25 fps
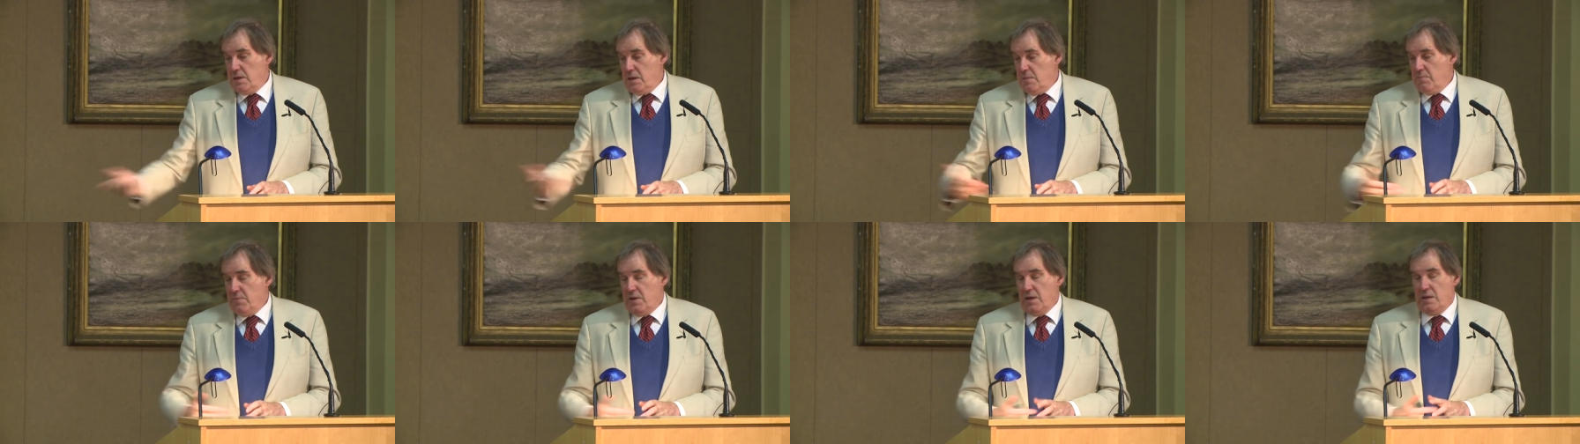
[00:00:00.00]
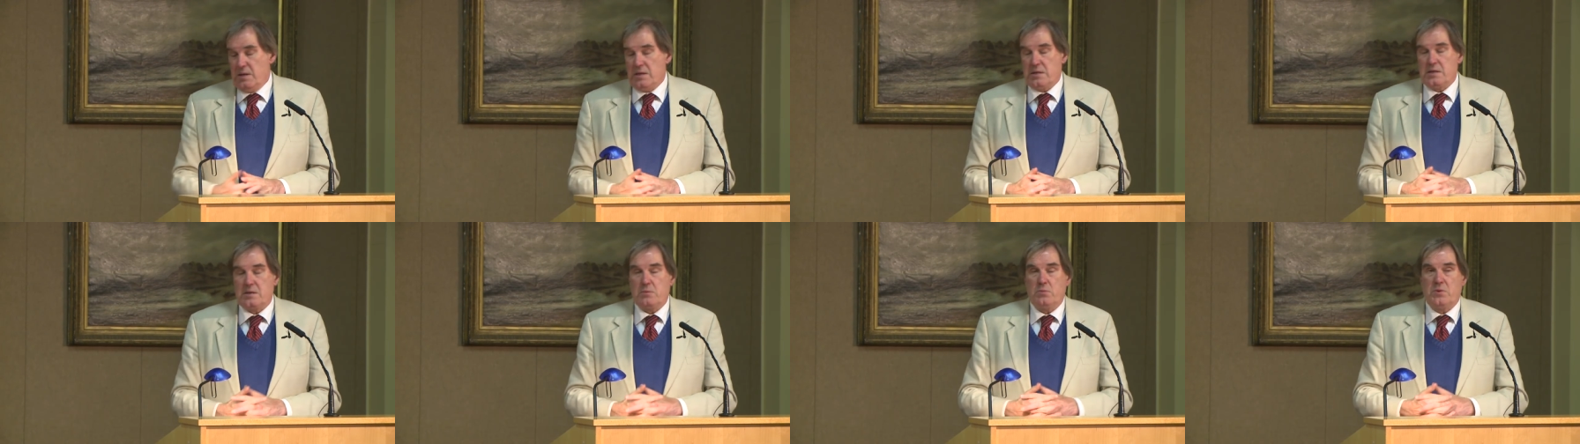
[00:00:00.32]
in,
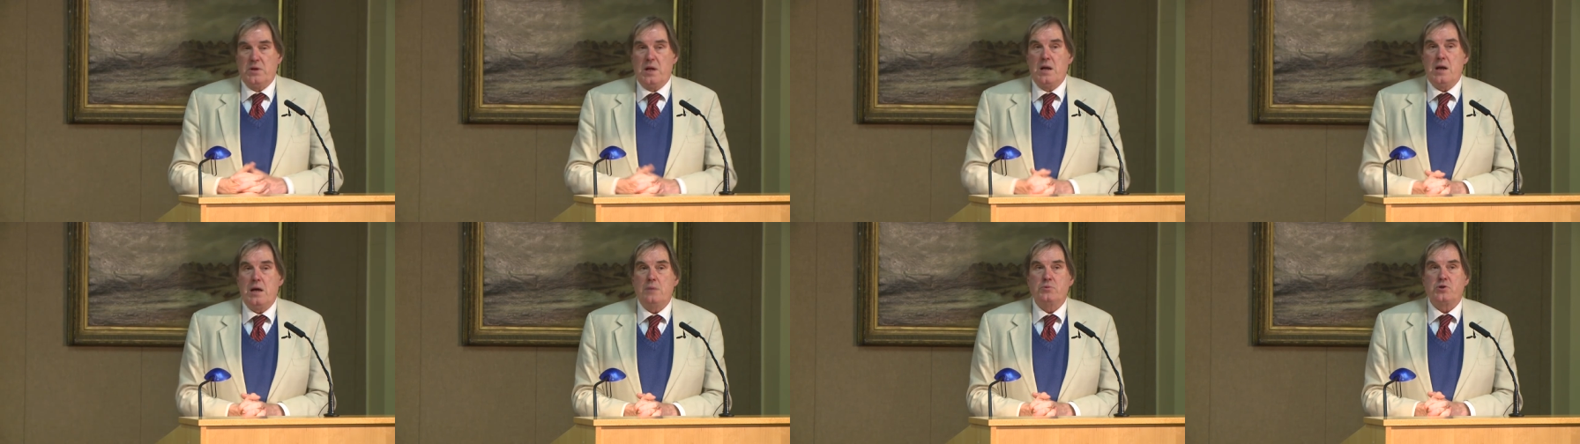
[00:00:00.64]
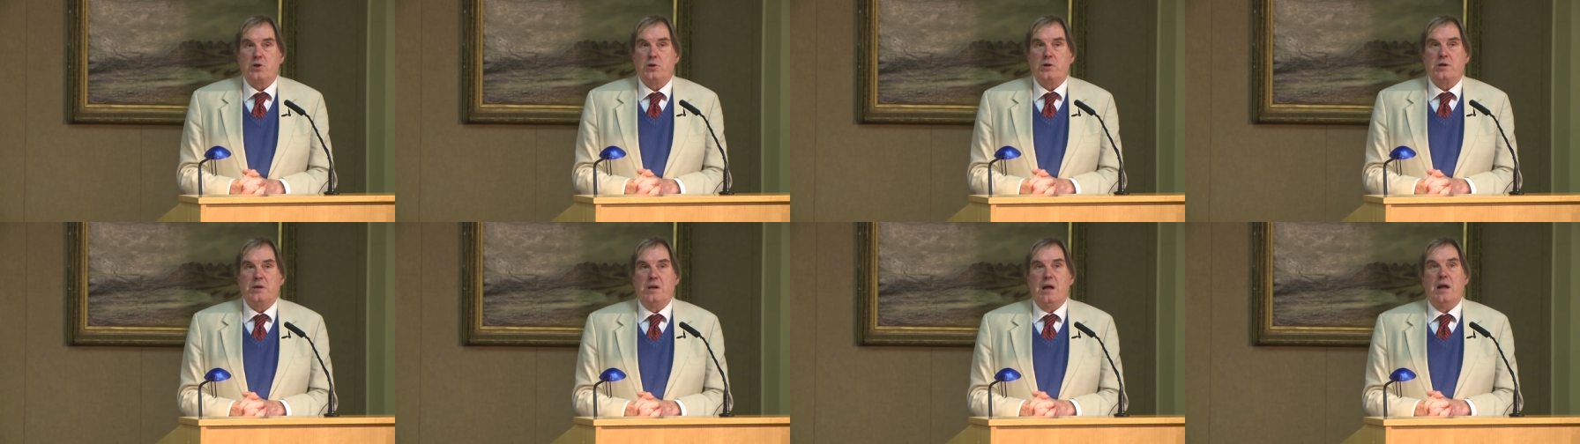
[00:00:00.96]
in this, and I
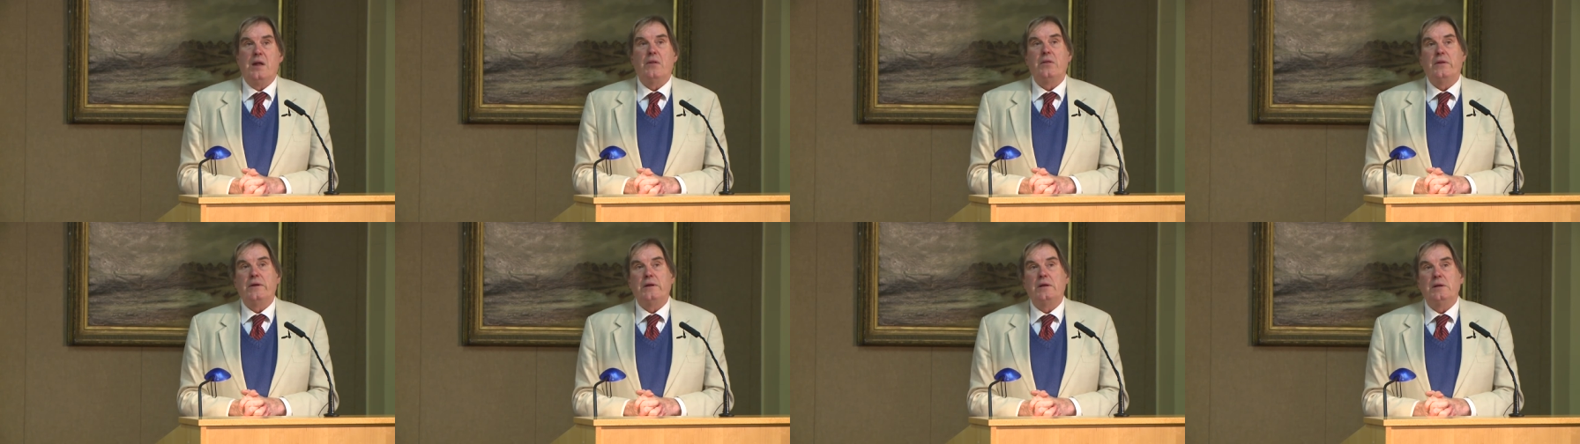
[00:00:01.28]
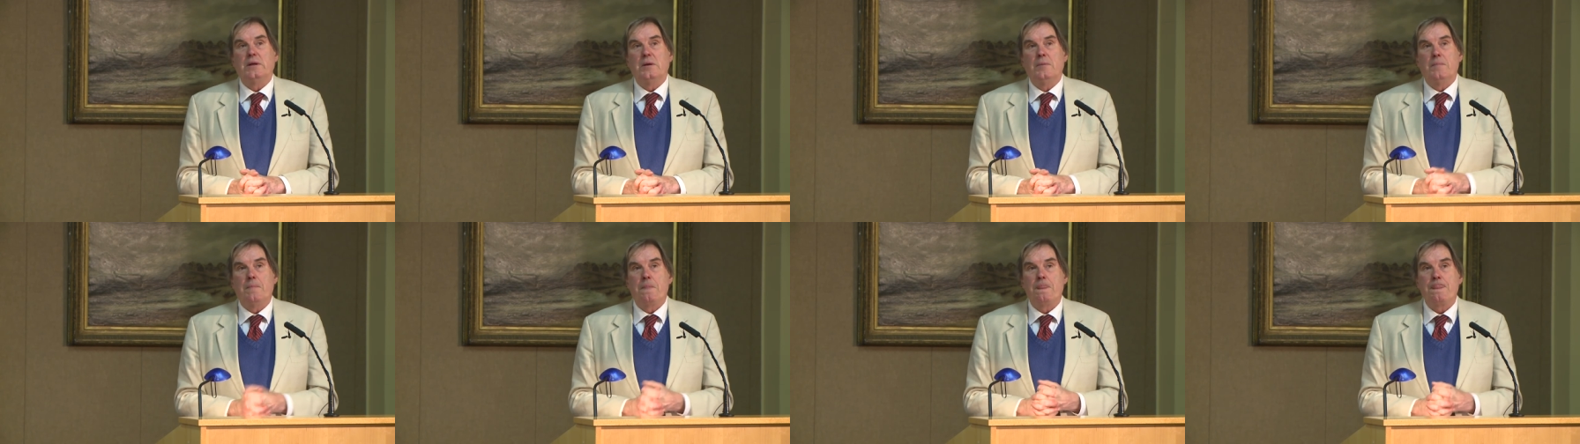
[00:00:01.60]
was looking at
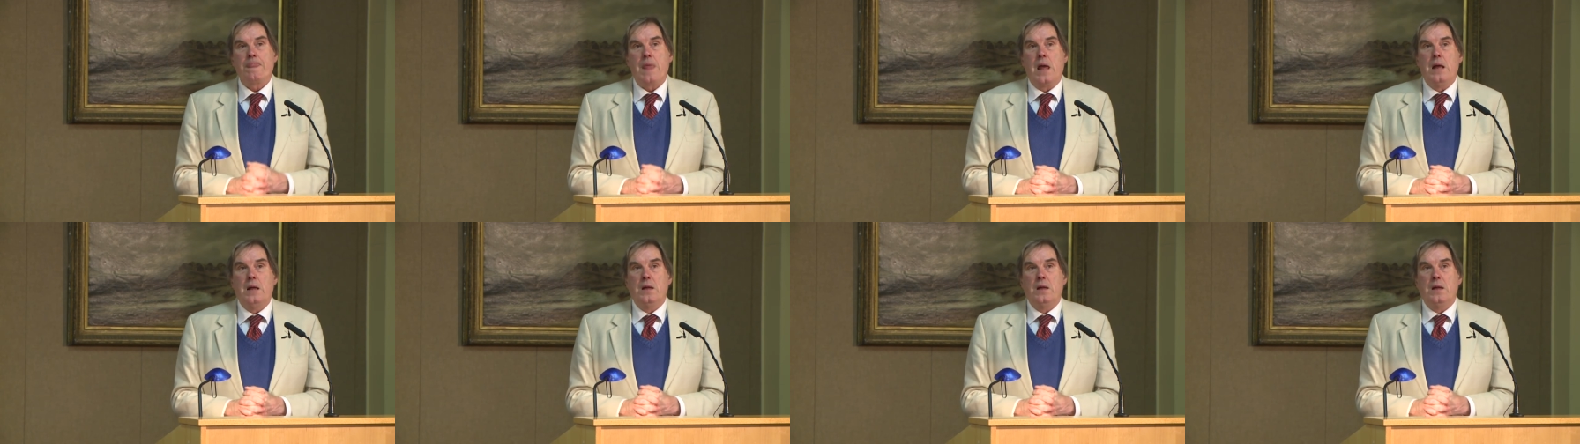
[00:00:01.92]
the, um,